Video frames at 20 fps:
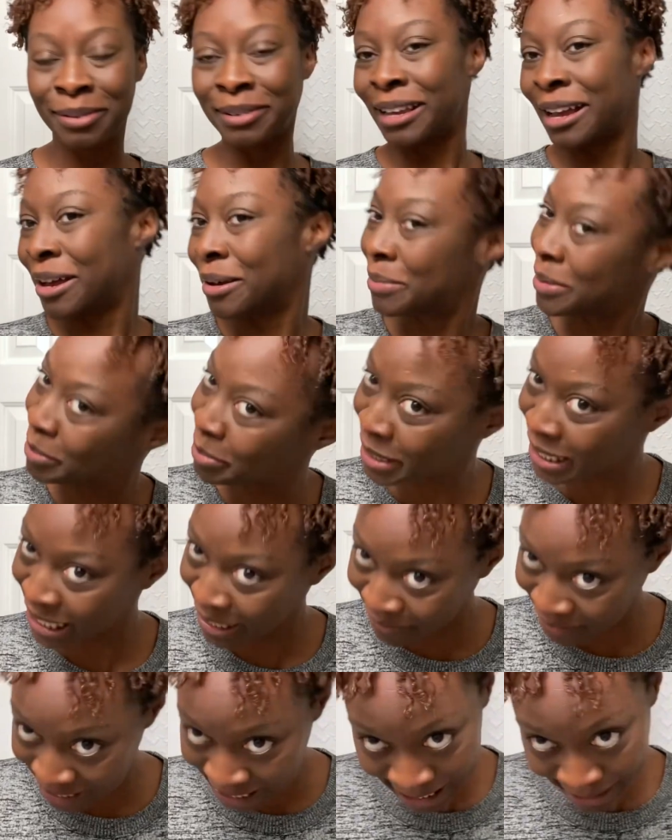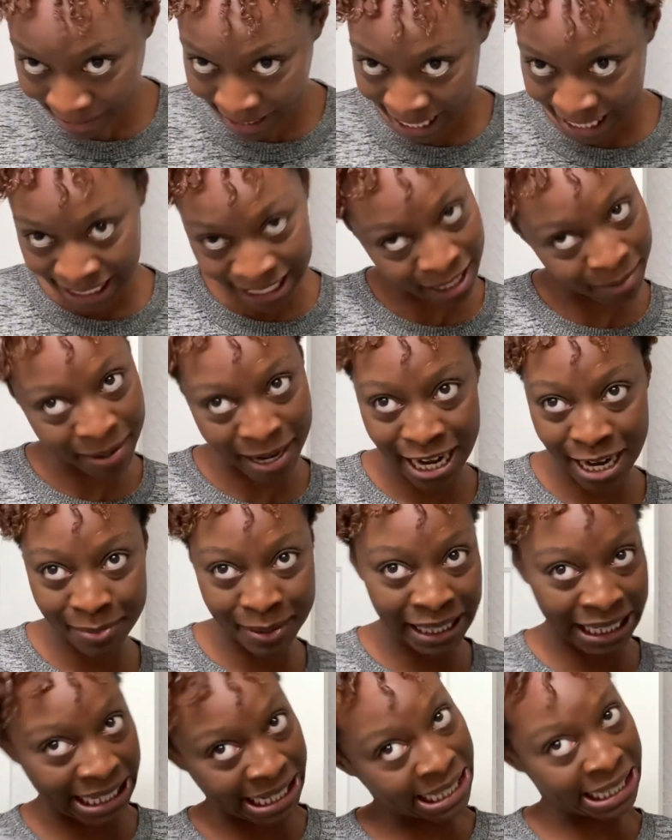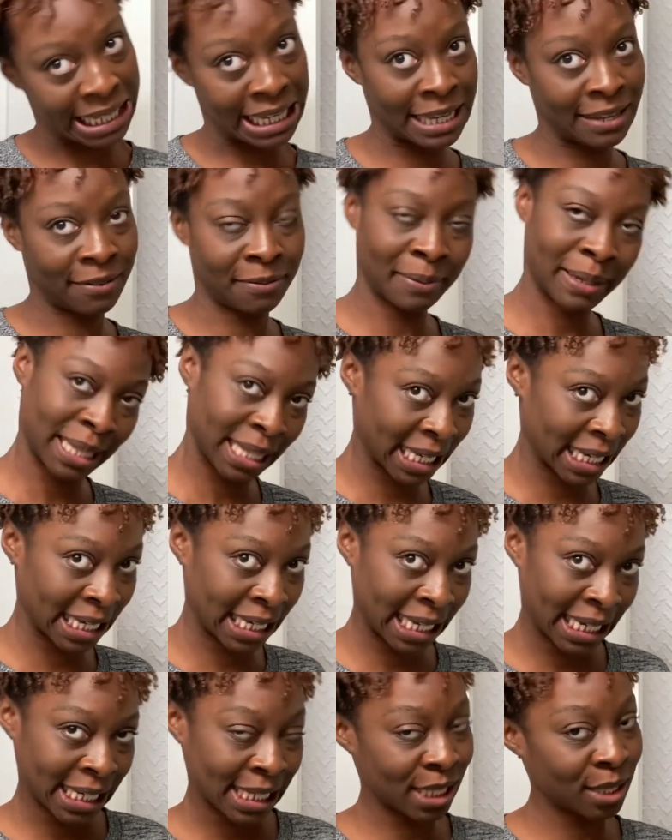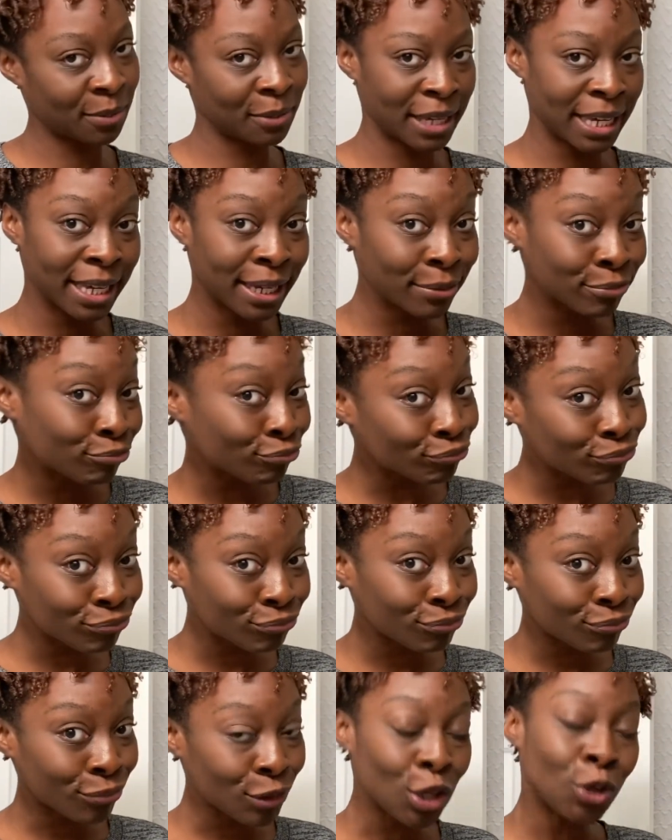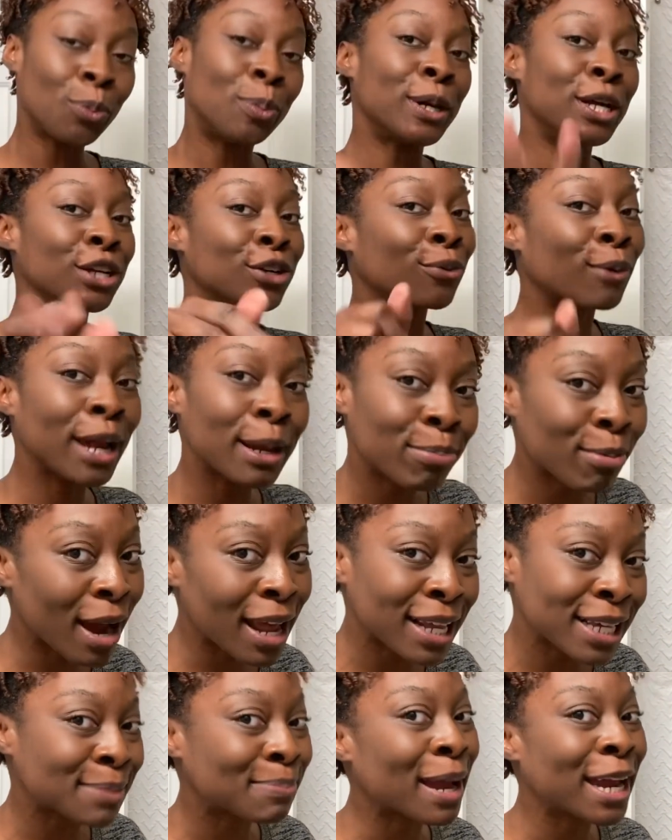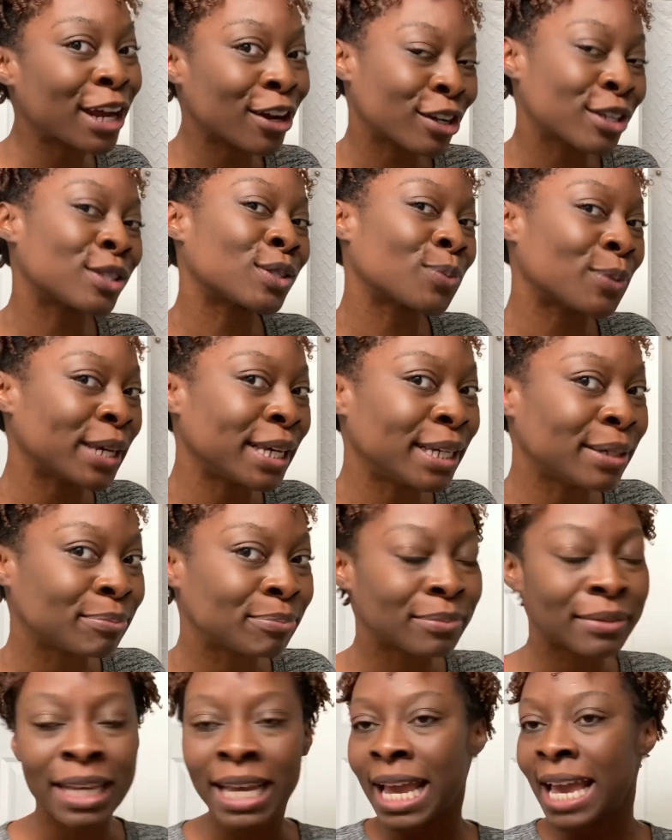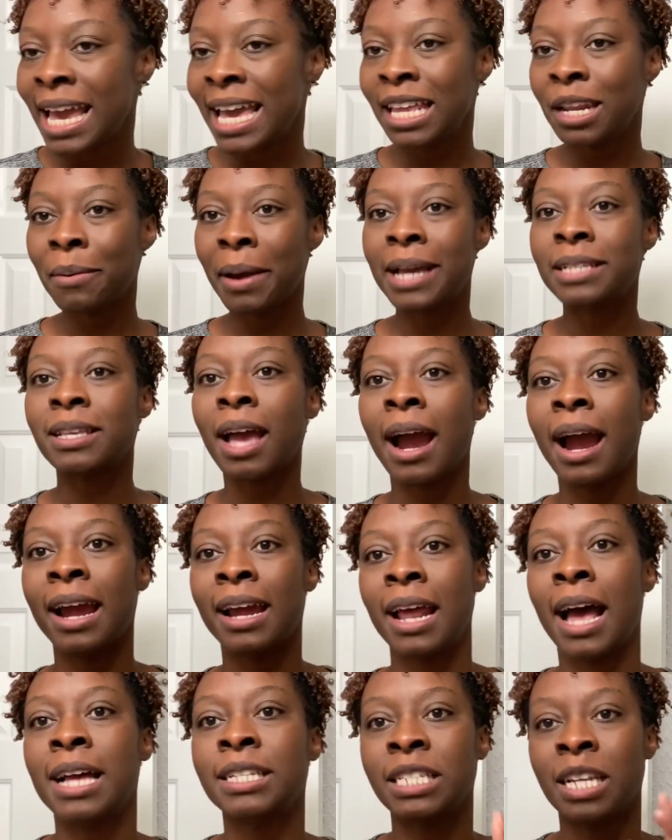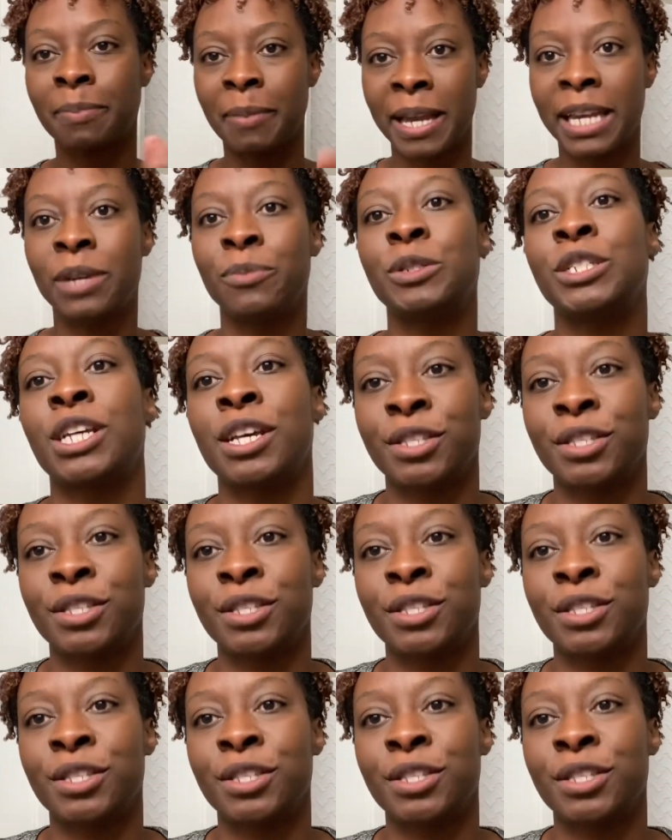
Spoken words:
don't be believing it sometimes. I know my hair be looking stiff, but look, it can swing. You put in the right products, my hair can swing. Anyways, all right, I'll check back in with y'all